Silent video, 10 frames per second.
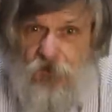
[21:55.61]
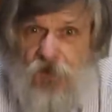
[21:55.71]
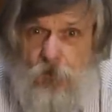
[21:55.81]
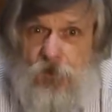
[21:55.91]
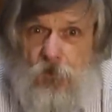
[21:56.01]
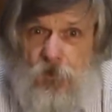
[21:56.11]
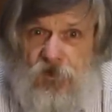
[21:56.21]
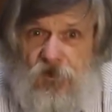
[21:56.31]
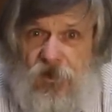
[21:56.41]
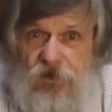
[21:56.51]
for coming with me
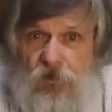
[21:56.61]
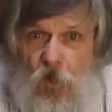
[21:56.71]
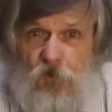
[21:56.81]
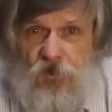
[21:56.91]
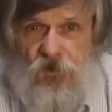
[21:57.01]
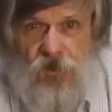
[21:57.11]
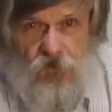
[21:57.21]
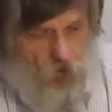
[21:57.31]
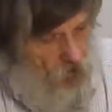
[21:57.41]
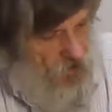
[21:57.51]
tonight on this
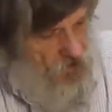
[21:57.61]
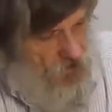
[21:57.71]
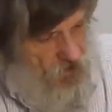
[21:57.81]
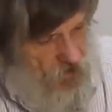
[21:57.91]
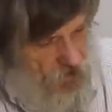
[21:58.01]
exploration,